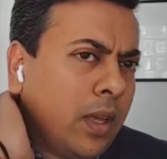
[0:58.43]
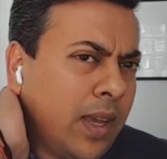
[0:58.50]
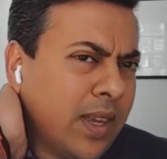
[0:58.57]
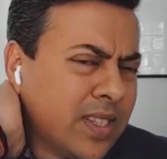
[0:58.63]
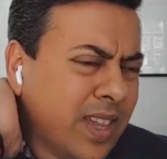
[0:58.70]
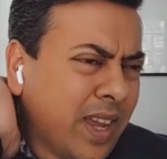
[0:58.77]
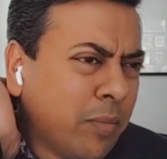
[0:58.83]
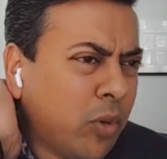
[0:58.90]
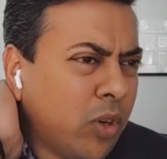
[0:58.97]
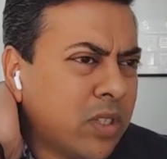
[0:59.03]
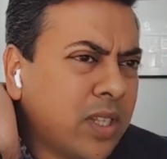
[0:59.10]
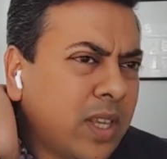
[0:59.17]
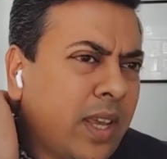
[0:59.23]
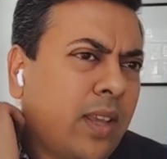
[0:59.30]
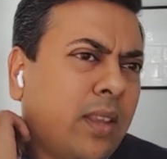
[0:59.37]
Yeah, see, I'm
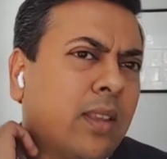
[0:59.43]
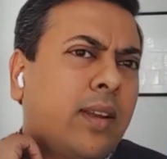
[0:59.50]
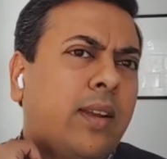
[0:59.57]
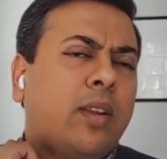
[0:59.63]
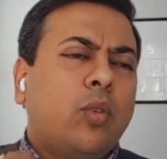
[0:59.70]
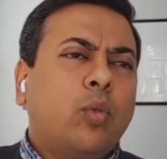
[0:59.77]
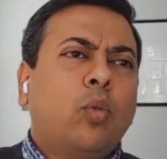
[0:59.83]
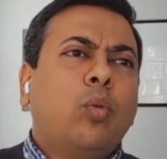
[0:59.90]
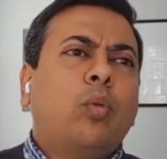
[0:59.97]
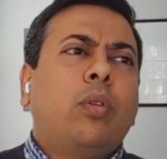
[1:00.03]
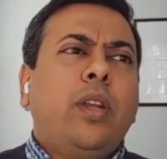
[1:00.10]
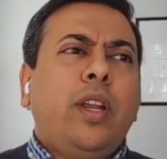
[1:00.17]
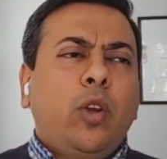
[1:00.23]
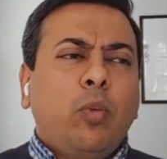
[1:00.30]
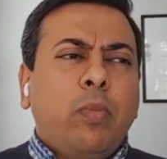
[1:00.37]
not saying that you
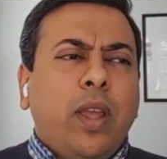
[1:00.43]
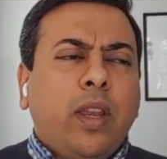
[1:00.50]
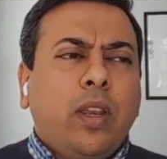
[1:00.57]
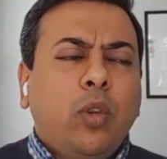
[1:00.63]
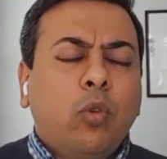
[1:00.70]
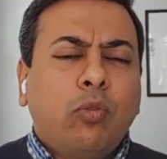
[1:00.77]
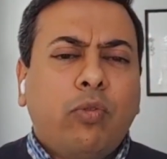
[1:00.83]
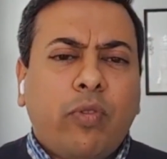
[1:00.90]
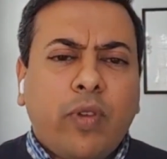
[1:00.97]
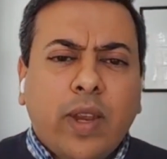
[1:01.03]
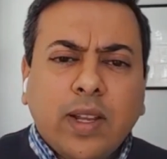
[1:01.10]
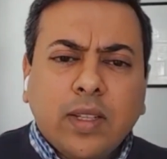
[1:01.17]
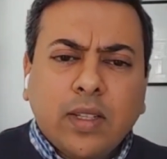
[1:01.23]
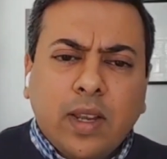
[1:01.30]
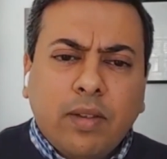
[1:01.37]
need to make new
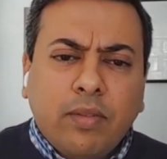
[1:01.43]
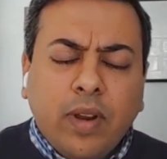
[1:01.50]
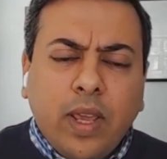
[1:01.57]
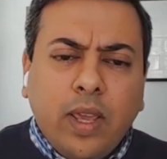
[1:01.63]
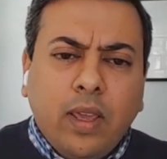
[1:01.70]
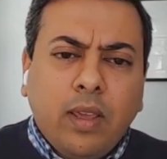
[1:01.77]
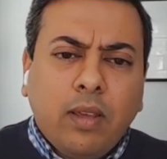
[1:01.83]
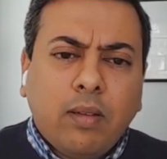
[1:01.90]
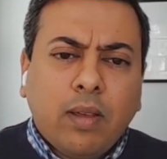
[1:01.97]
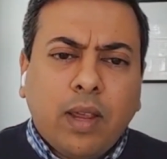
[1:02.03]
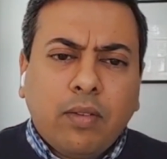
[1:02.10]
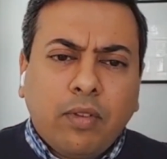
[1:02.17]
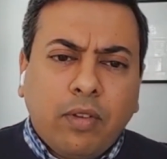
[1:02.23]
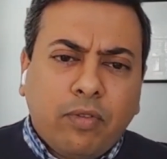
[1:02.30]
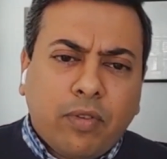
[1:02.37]
friends
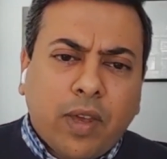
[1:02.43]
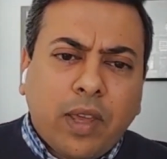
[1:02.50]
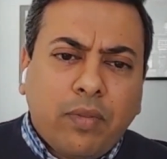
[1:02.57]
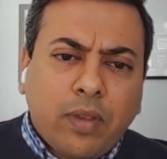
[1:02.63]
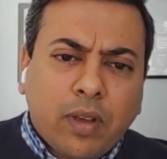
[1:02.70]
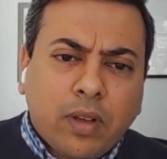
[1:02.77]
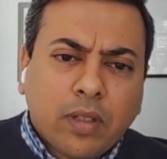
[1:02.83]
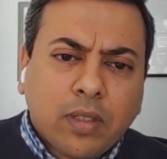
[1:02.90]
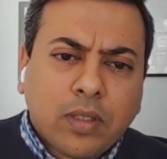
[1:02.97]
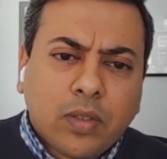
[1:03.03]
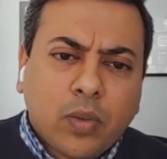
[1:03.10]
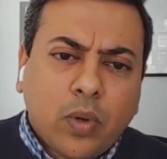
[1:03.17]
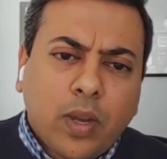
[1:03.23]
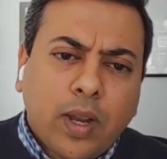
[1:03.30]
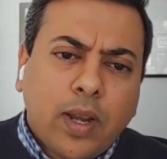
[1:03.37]
every 5
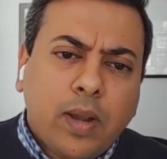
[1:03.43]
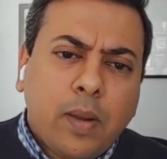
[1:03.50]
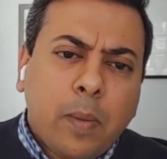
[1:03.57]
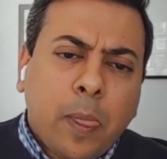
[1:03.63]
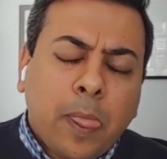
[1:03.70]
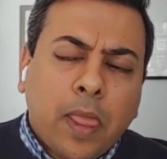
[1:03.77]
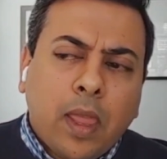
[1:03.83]
years, right?